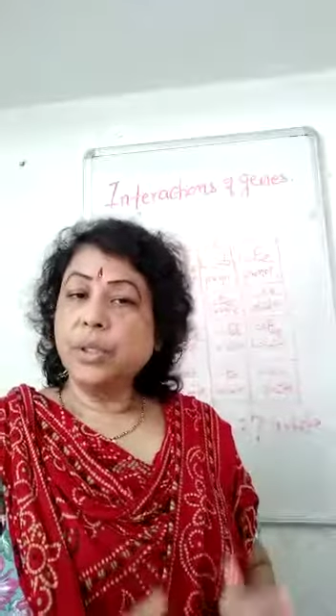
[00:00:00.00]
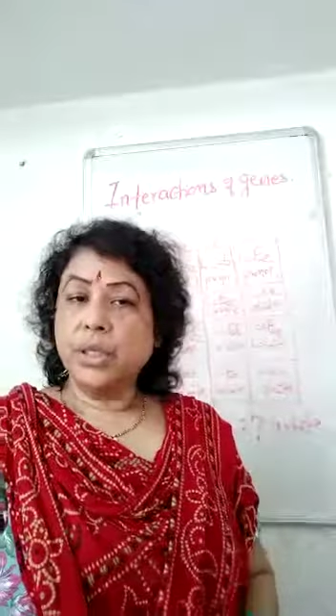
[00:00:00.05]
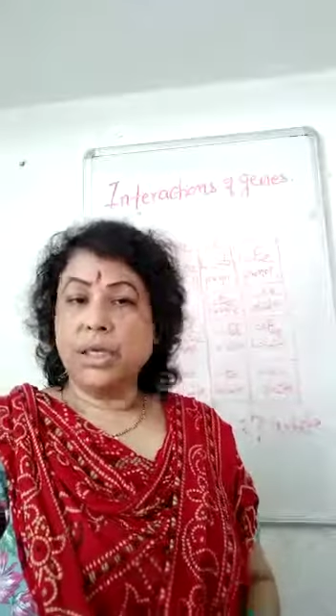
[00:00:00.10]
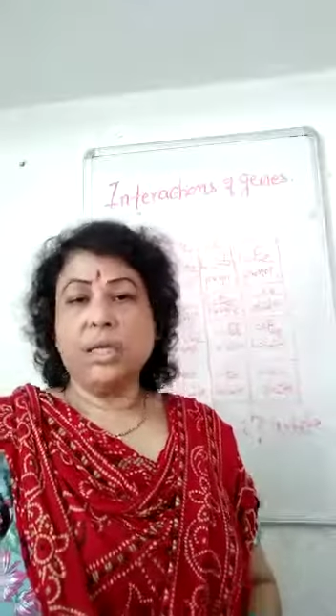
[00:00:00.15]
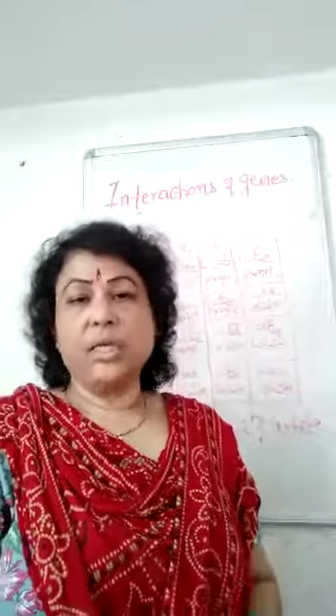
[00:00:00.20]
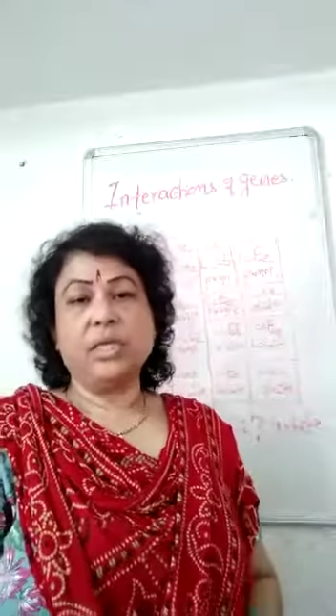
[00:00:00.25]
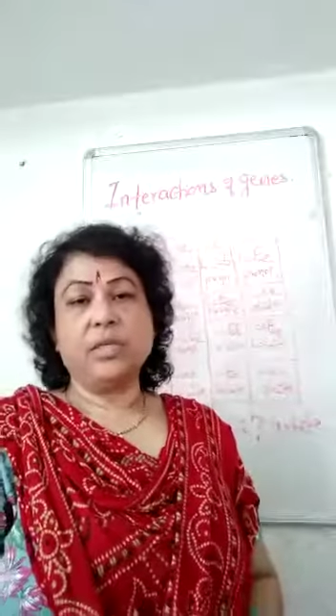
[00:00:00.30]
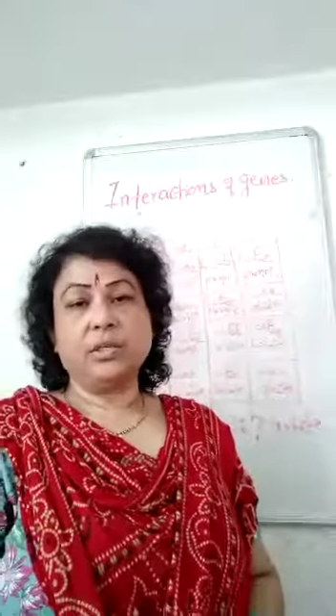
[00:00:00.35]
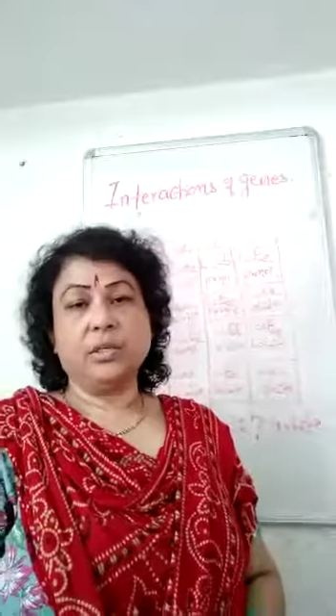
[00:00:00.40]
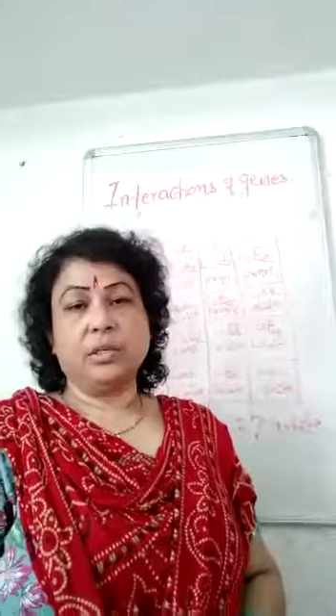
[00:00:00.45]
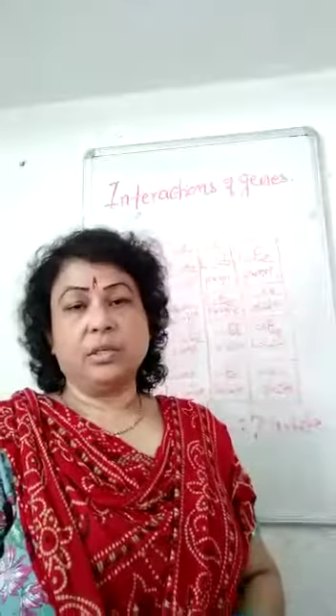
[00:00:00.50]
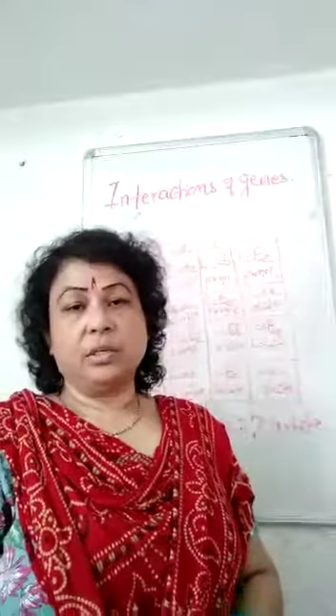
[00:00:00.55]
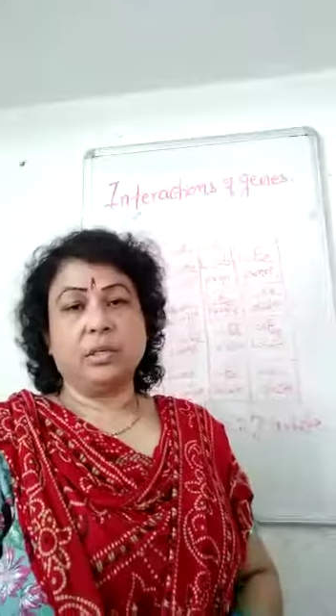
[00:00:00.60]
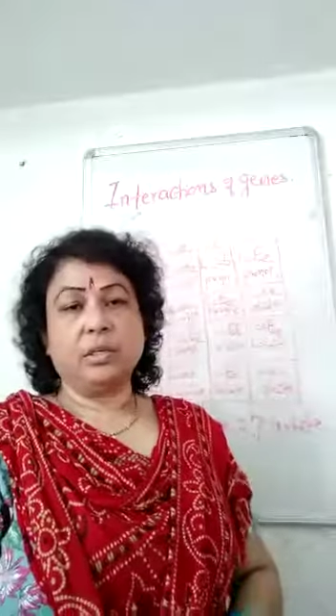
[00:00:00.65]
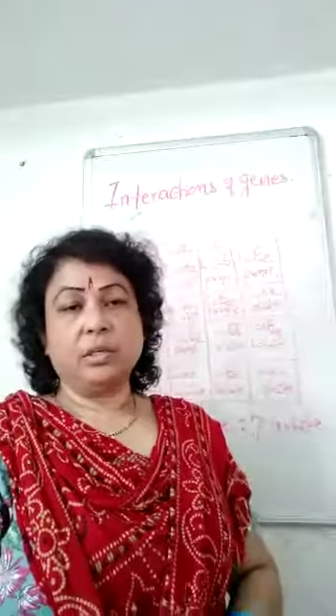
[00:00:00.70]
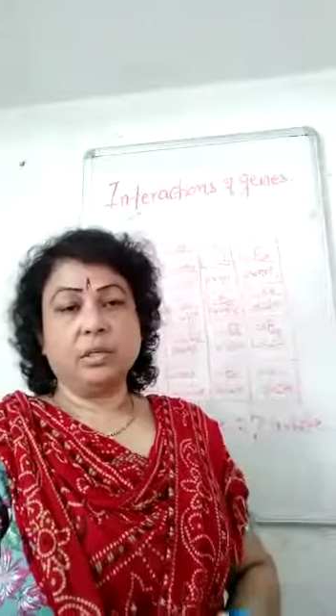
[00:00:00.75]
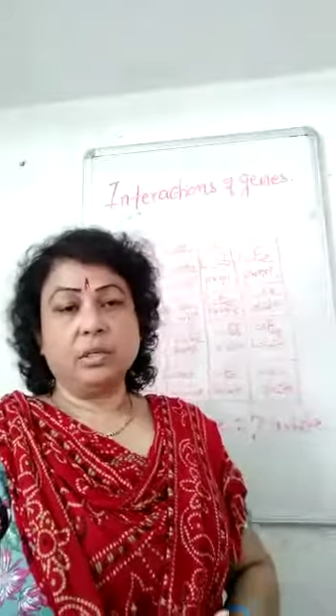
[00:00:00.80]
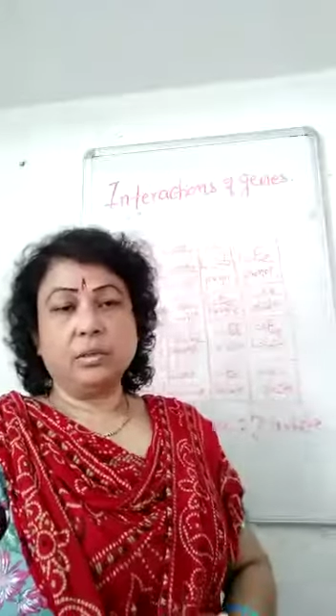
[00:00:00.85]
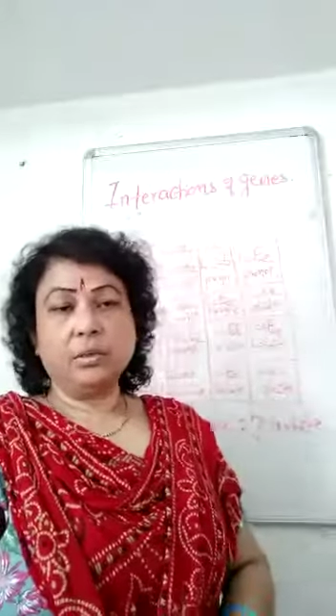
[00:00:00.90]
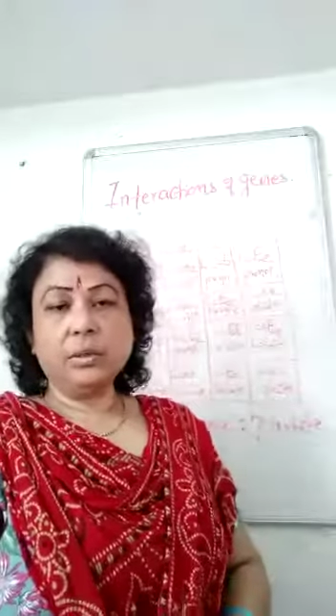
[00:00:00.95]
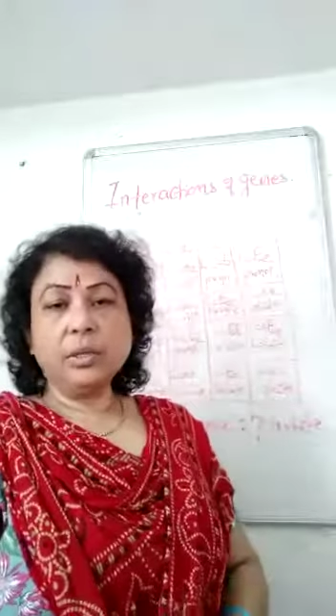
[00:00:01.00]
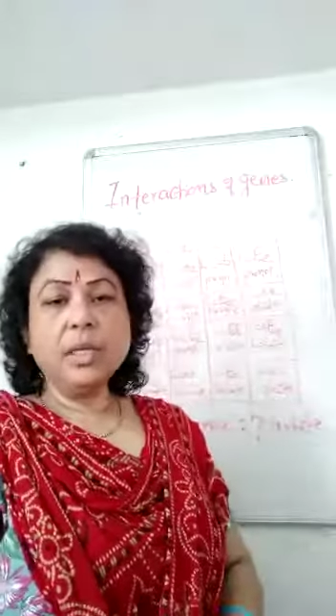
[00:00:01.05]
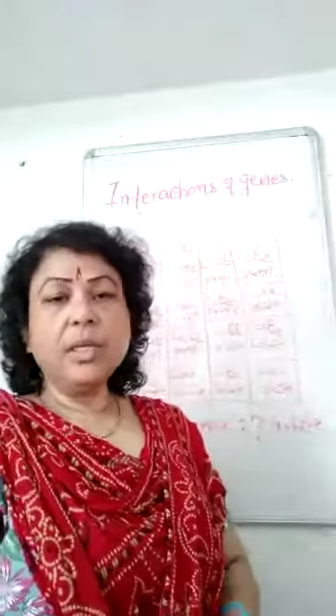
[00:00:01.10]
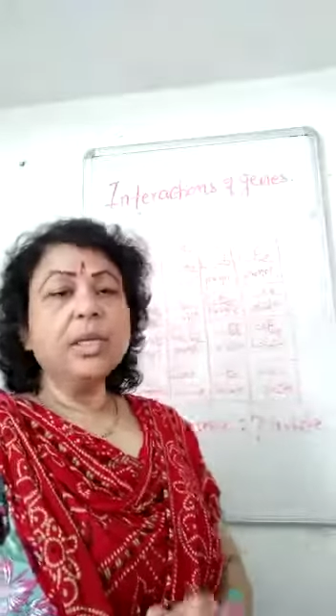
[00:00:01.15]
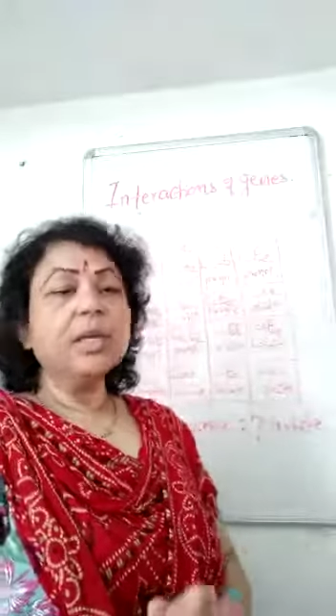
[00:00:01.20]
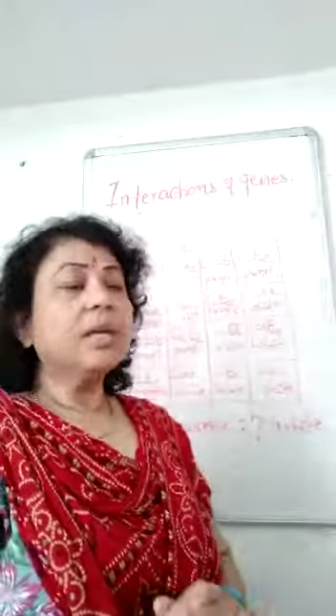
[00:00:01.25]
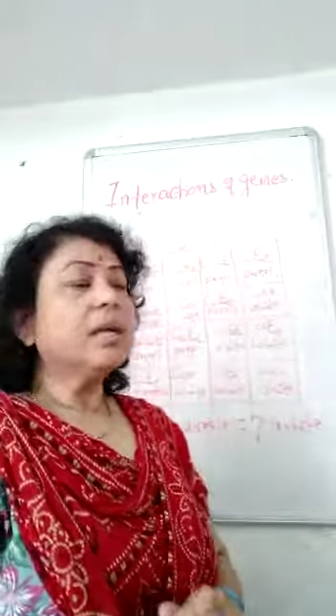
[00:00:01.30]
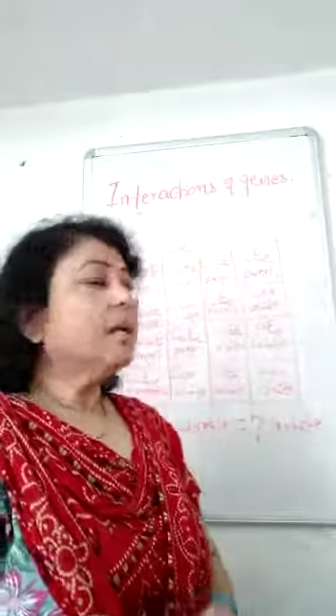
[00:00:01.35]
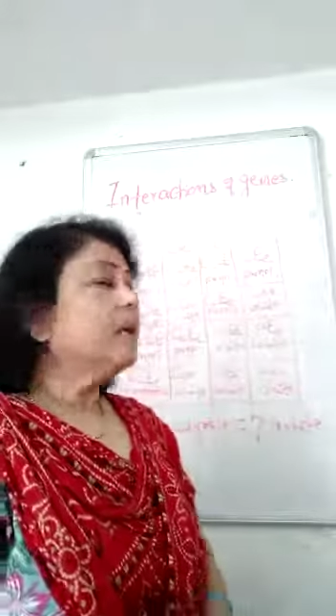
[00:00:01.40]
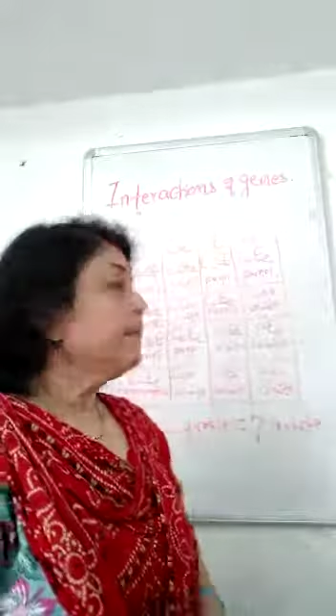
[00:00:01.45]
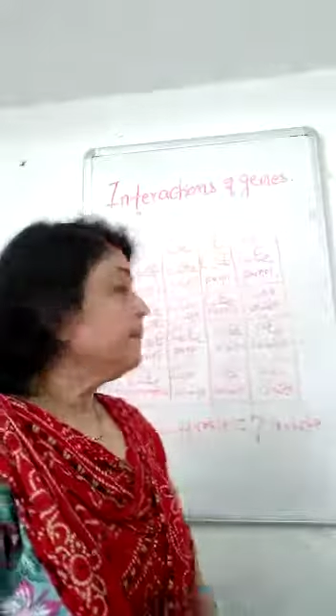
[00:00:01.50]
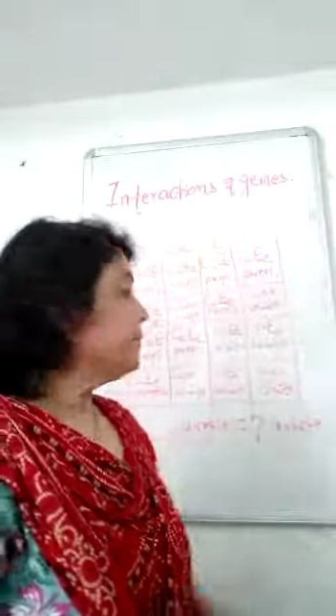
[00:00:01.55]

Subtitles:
each other. Okay.